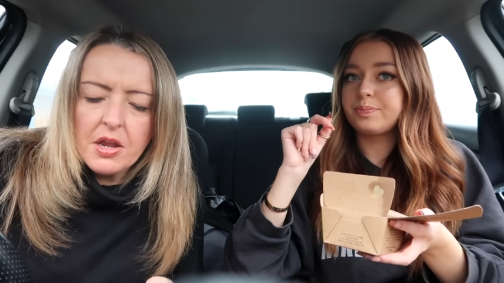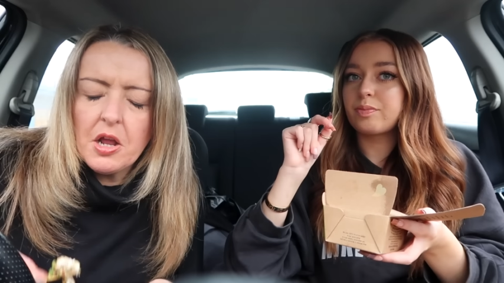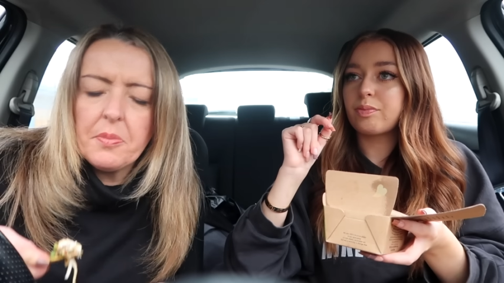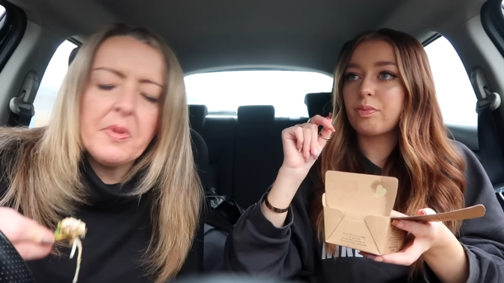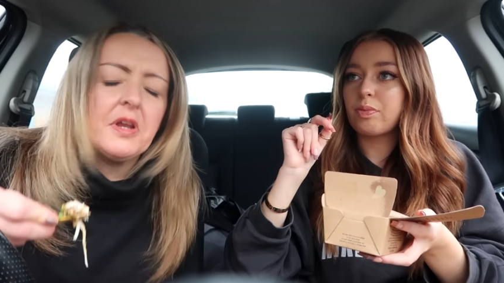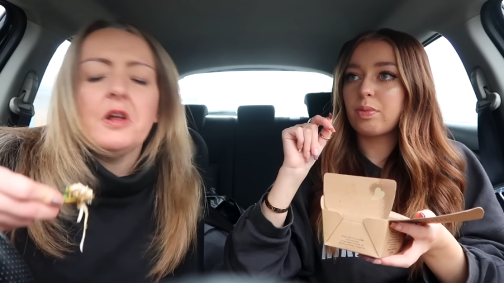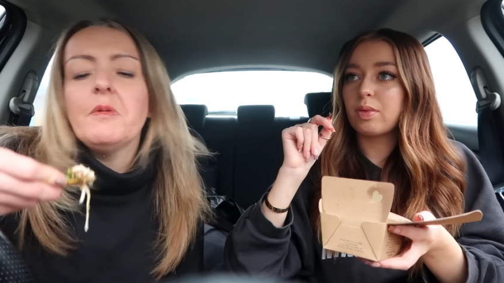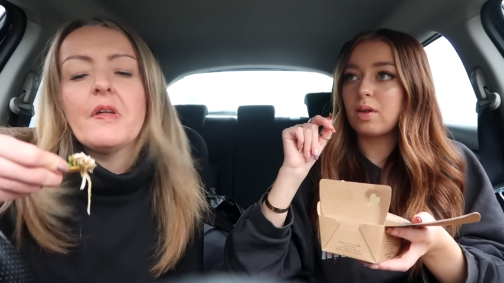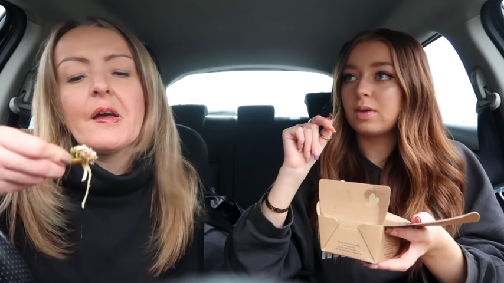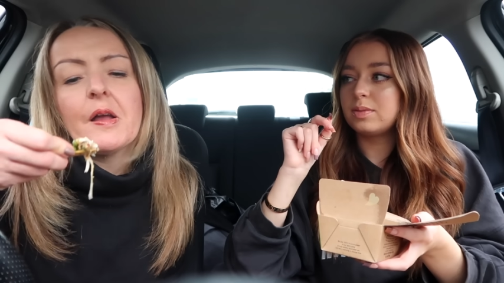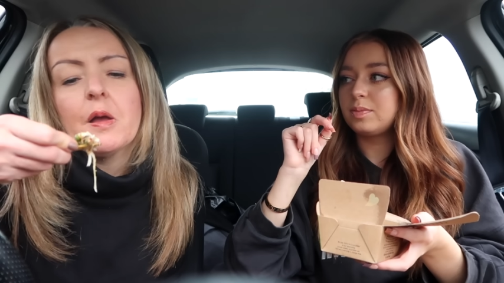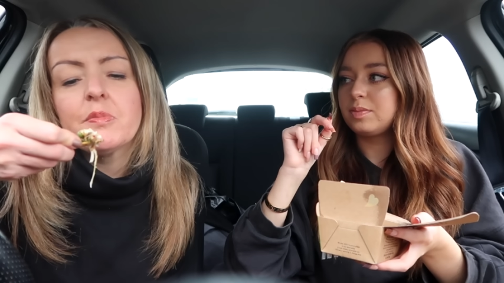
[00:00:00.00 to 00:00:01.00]
Speaker 1: You know, but you know
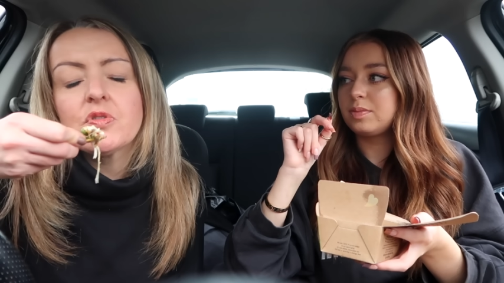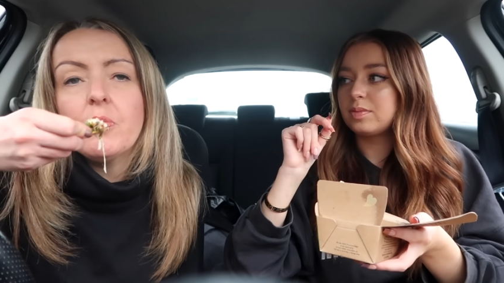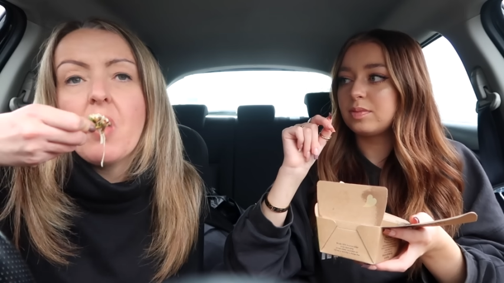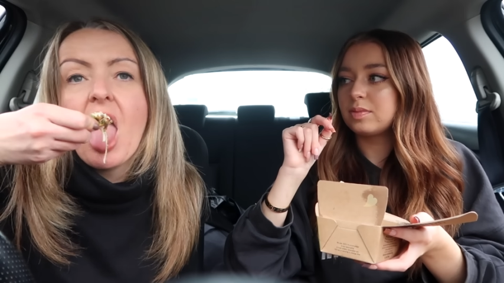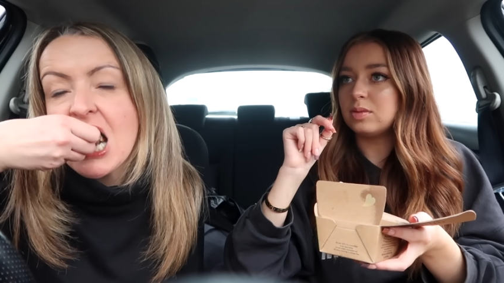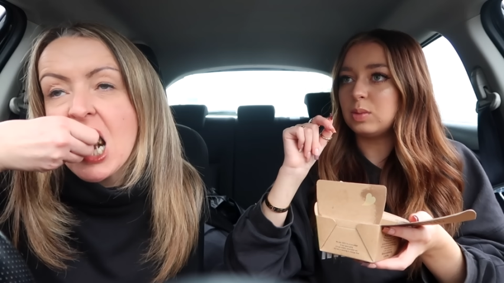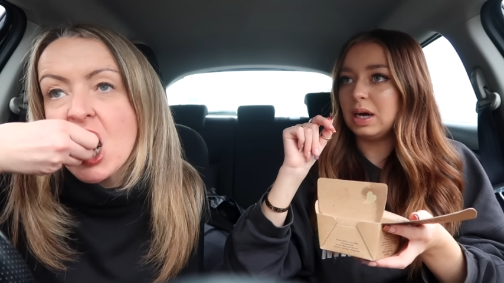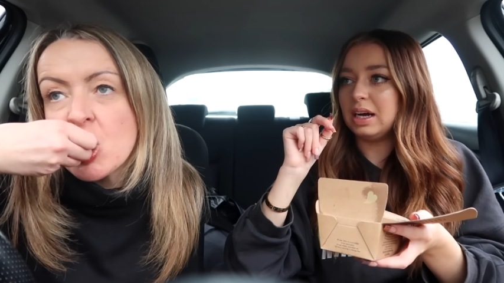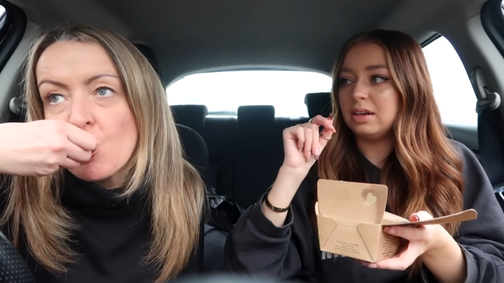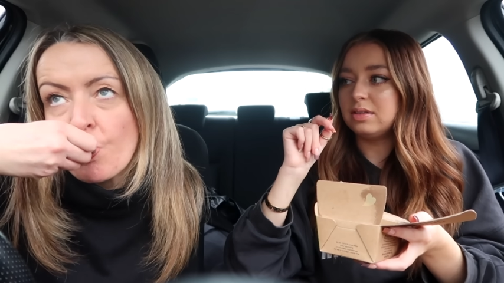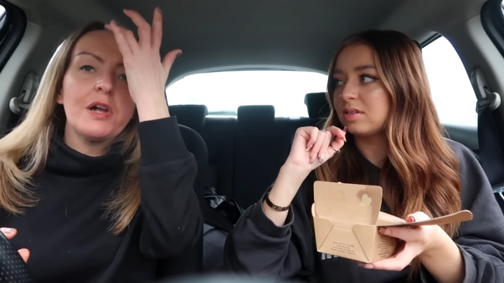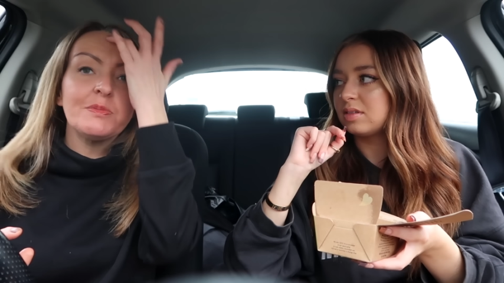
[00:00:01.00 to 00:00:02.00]
where that comes from?
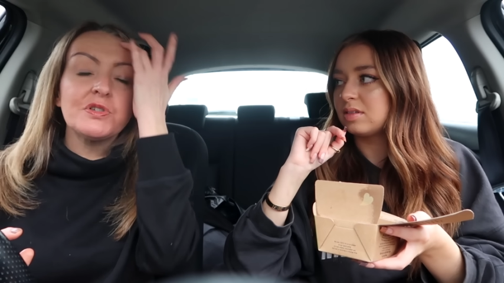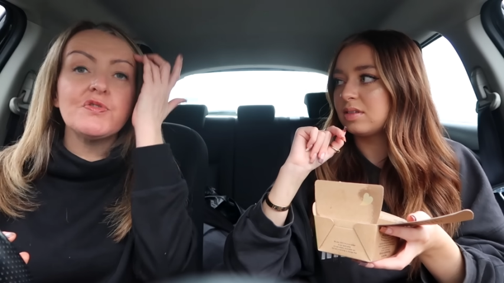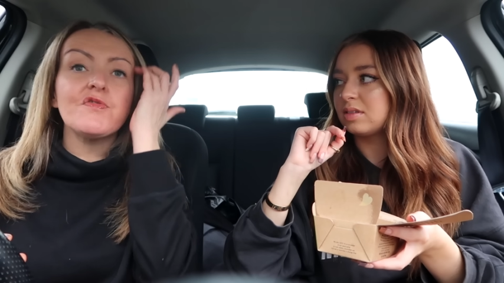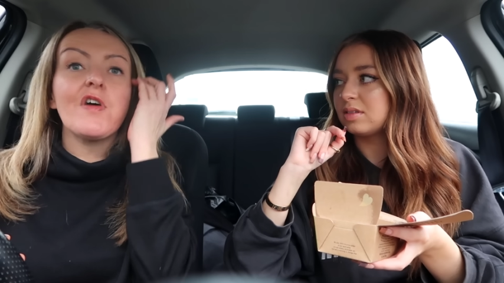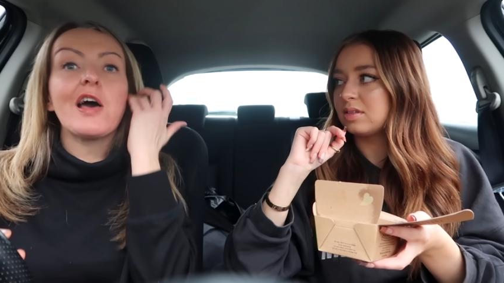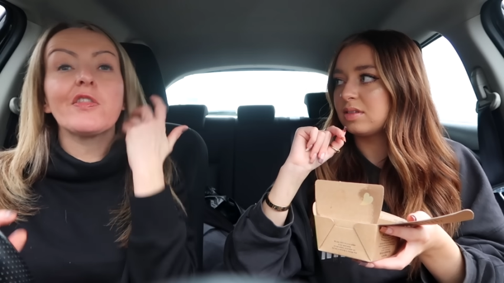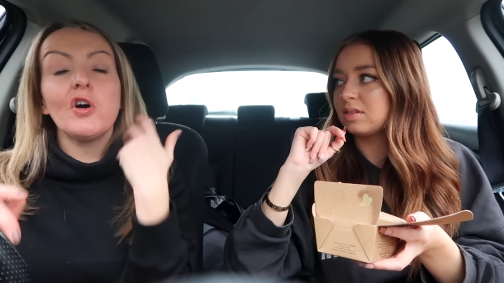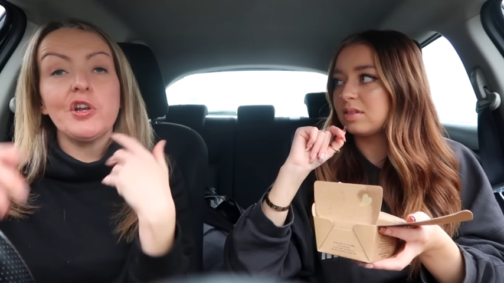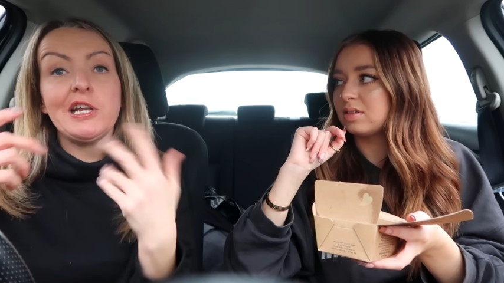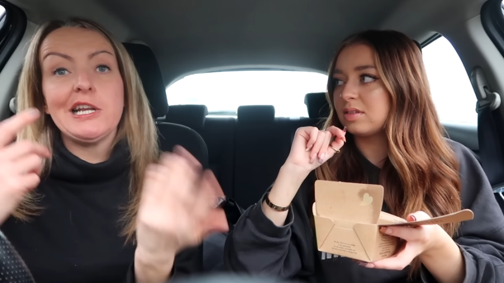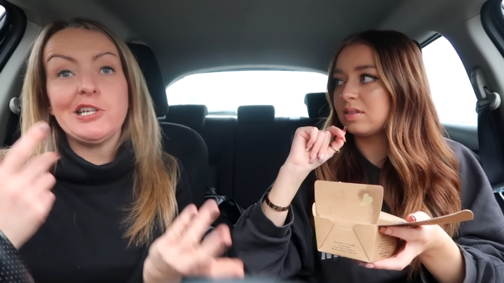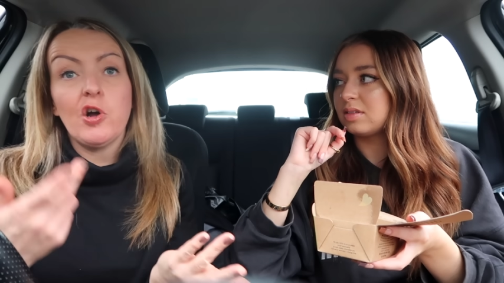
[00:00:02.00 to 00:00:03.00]
Where? It comes from the fact that
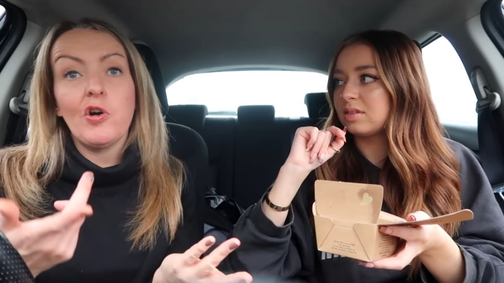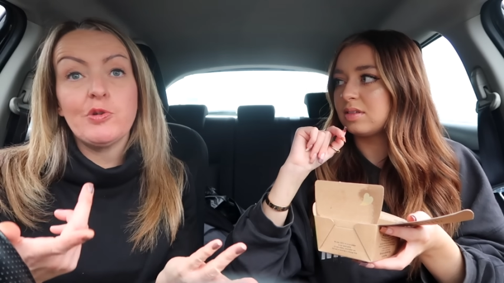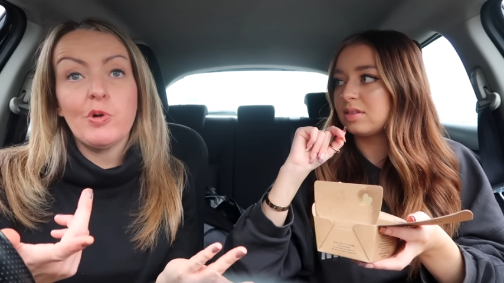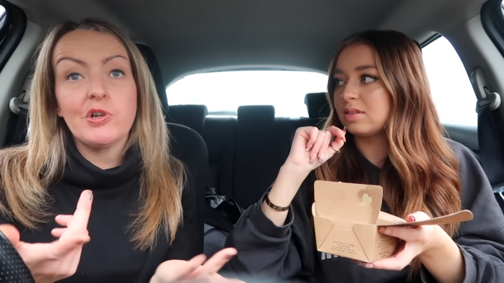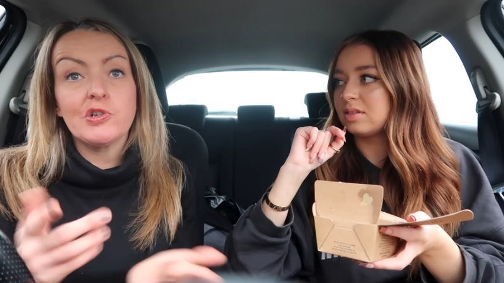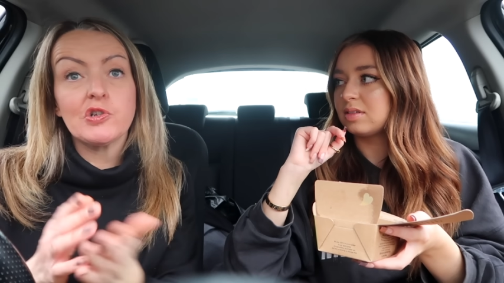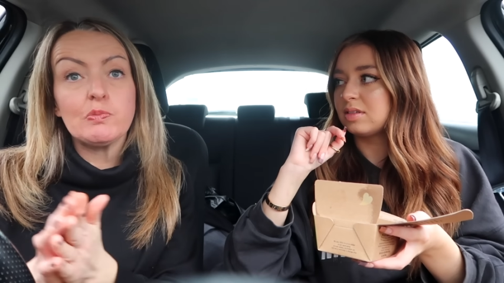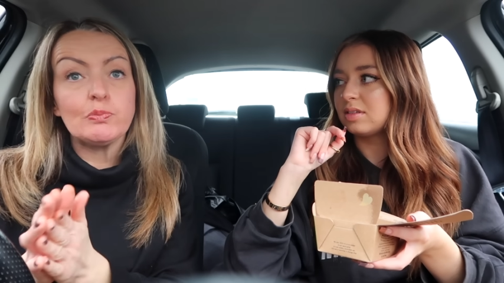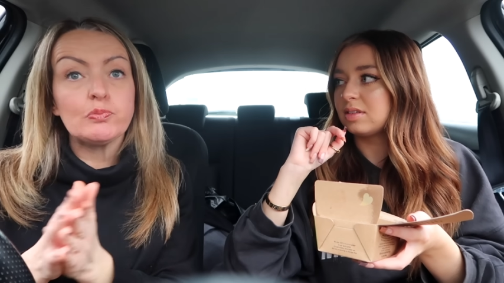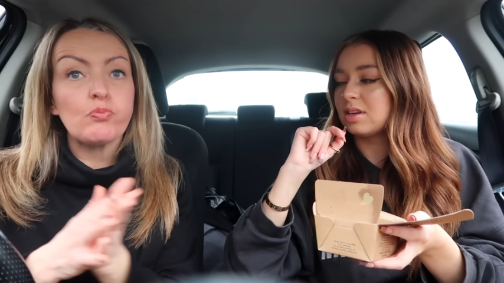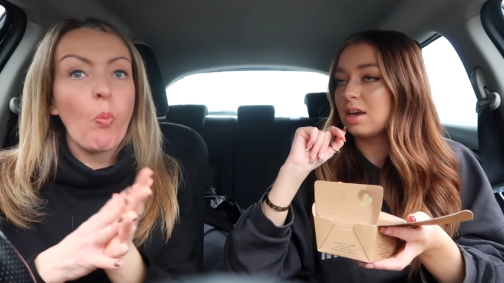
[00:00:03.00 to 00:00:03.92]
I nearly died once.